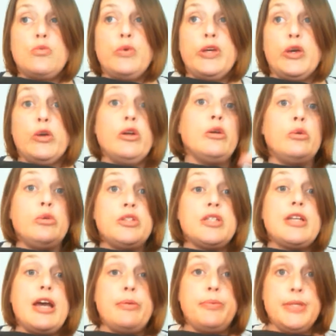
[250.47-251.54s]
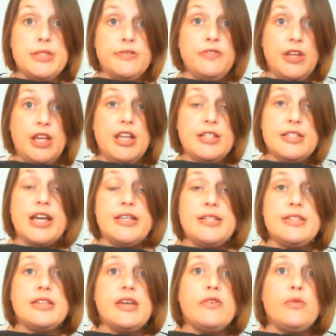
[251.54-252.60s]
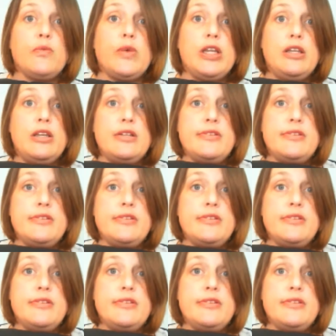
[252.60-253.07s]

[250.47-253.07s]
we got loads of nappies of various sizes given when